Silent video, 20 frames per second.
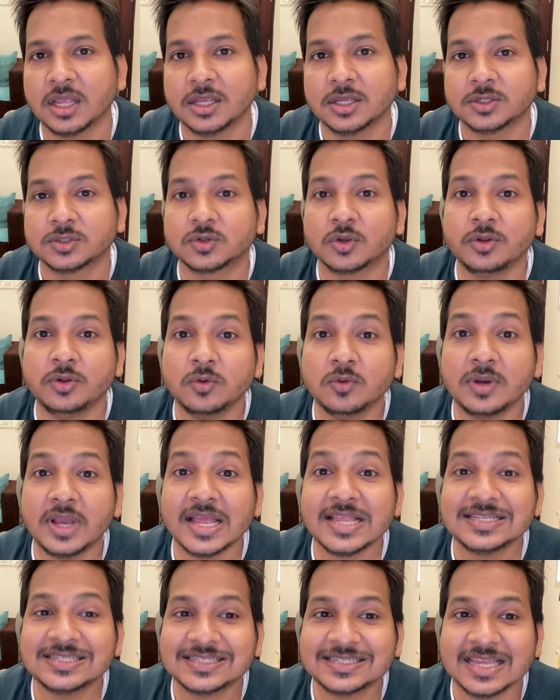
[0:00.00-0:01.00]
So you
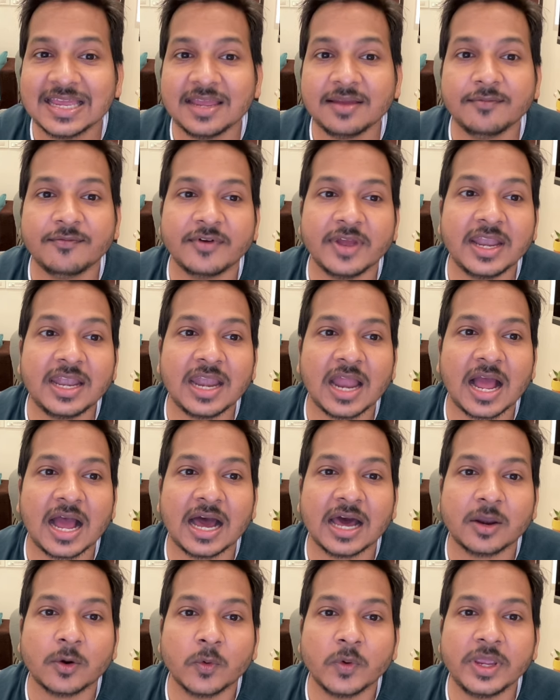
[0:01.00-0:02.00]
can say when
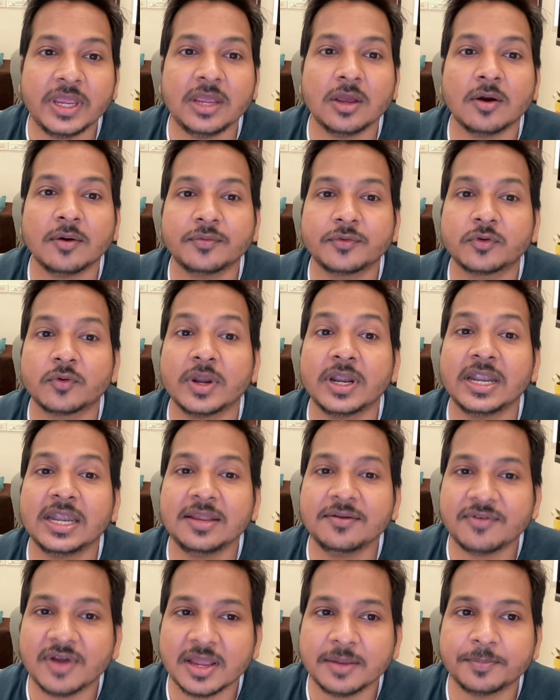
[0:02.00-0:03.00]
ROE of
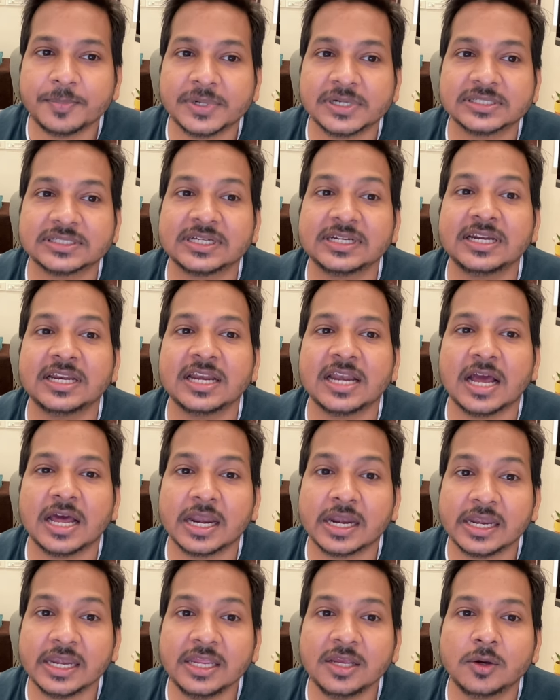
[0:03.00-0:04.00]
25% and
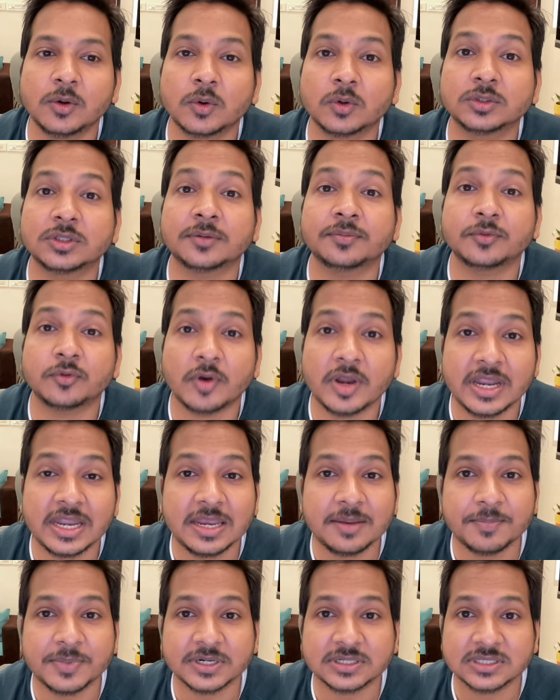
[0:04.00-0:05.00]
earning growth of
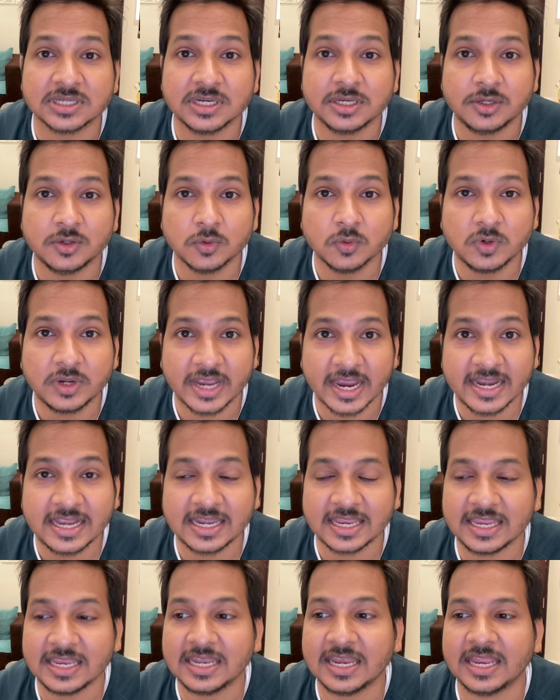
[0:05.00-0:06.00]
20% you
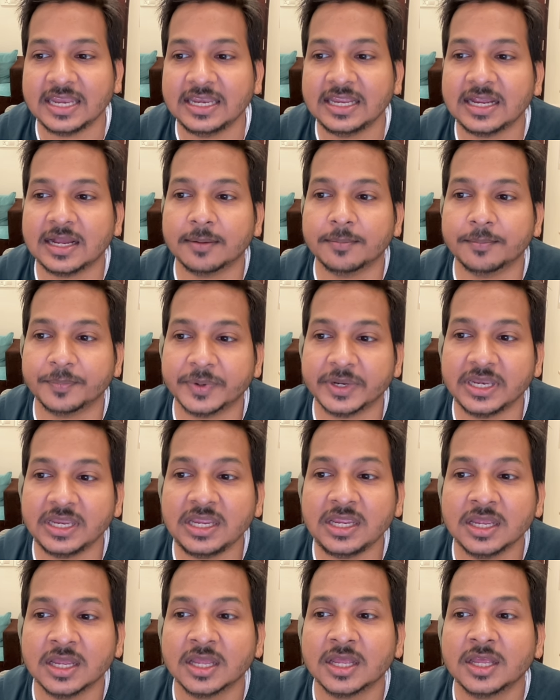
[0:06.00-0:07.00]
get in any
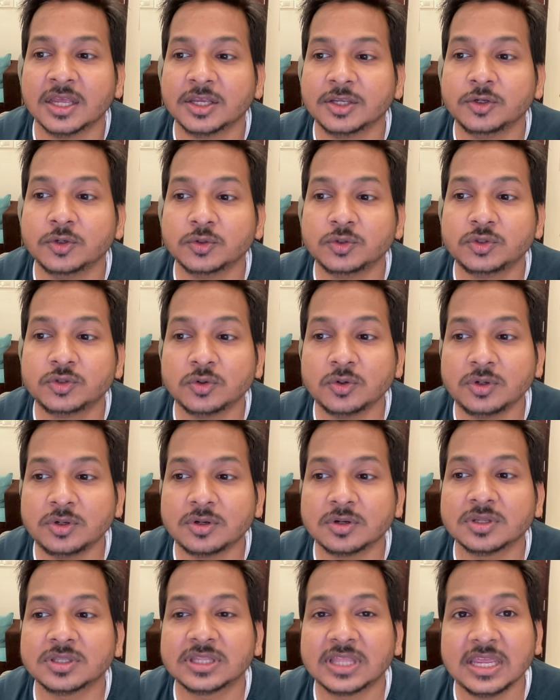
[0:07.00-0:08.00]
company, you
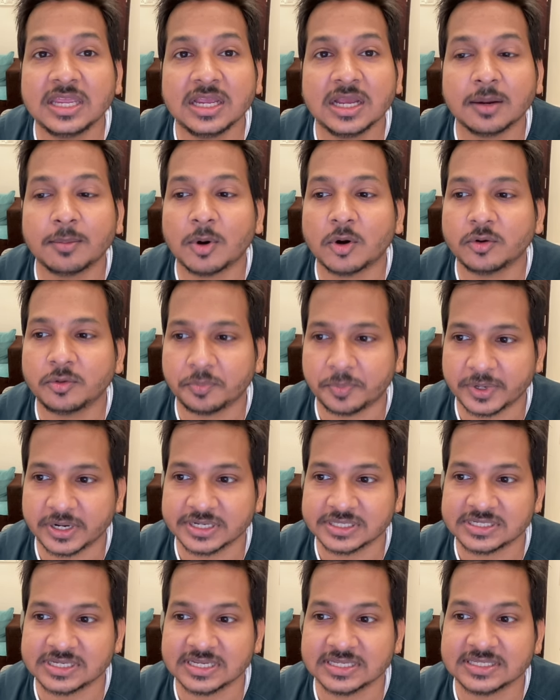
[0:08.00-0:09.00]
should think about
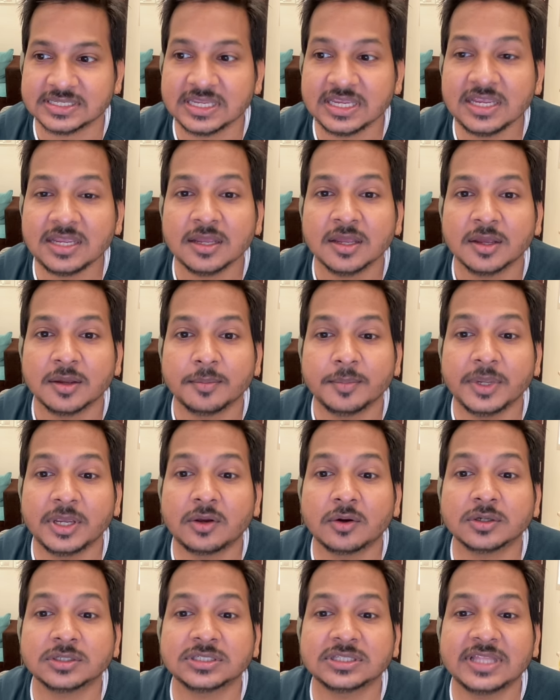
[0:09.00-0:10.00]
purchasing,
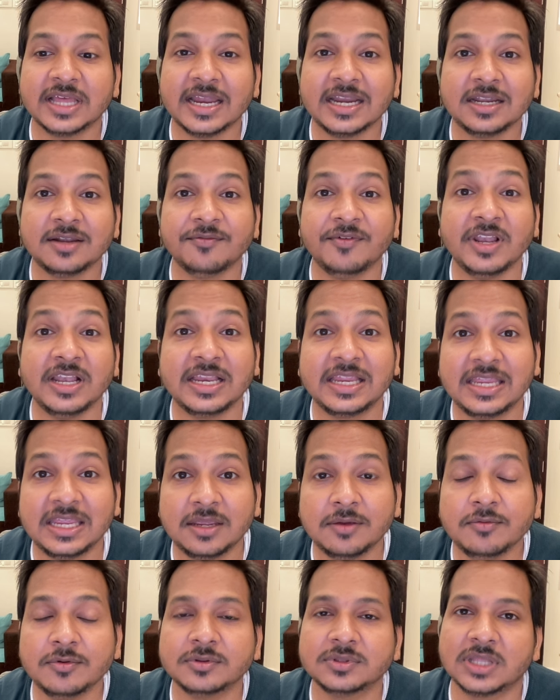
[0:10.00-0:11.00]
because that will
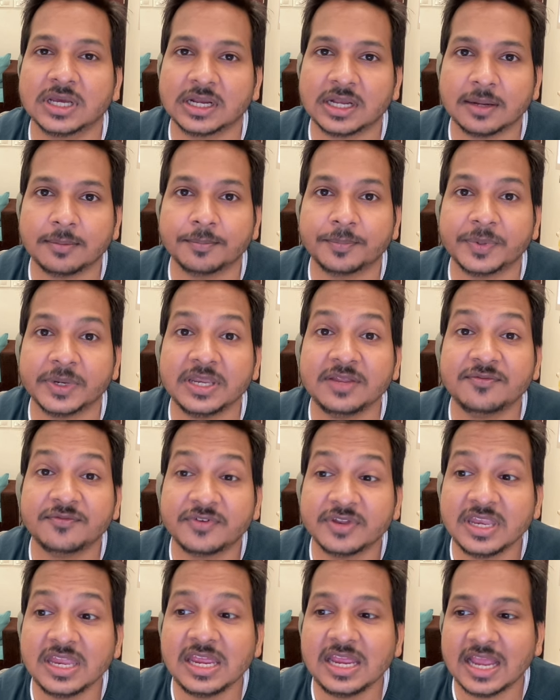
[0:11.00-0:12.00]
give the company
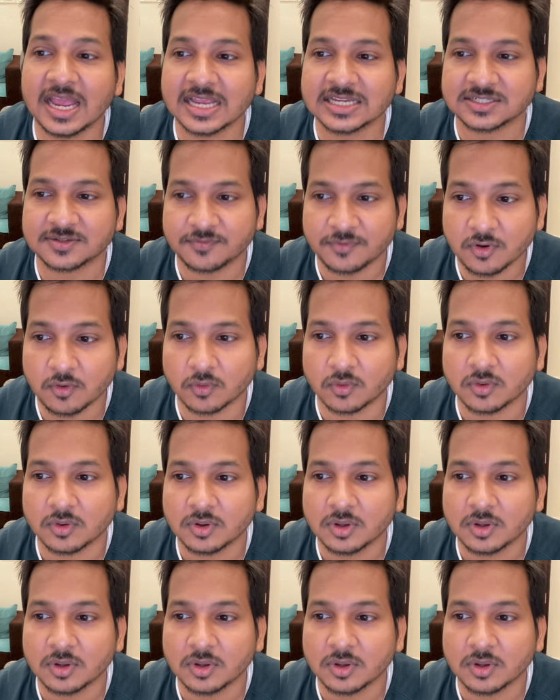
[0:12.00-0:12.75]
free cash flow.